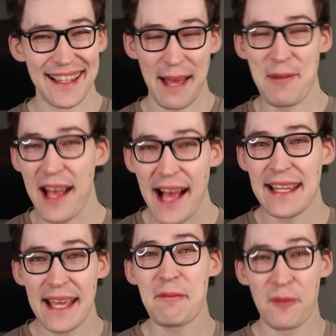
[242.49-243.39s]
I mean, I
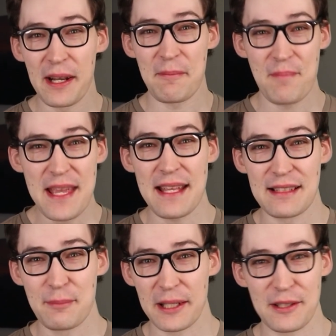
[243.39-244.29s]
get what it
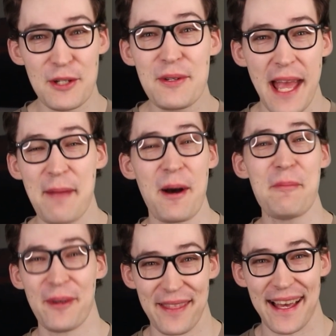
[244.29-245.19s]
means, but who came
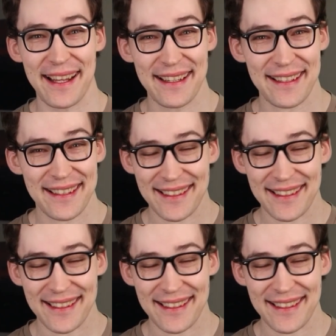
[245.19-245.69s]
up with that?